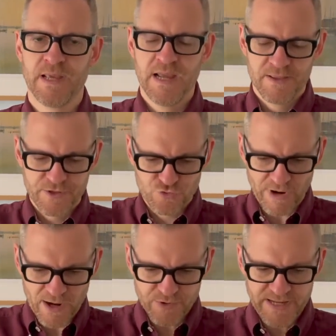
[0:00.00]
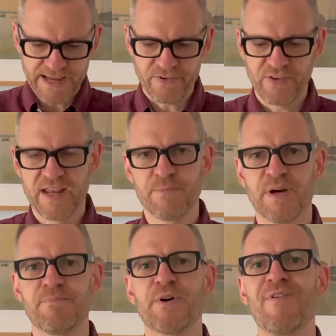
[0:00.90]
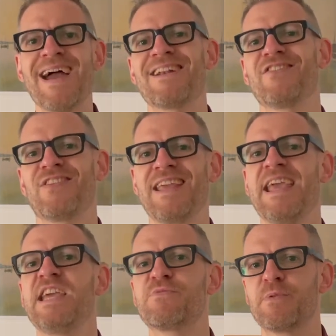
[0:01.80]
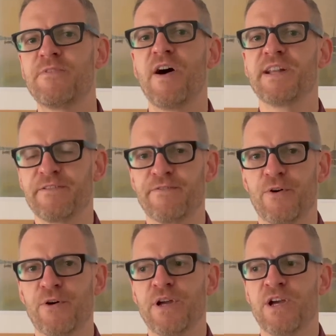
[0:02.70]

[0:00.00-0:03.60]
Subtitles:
The drought kicks in, but miraculously he's provided for,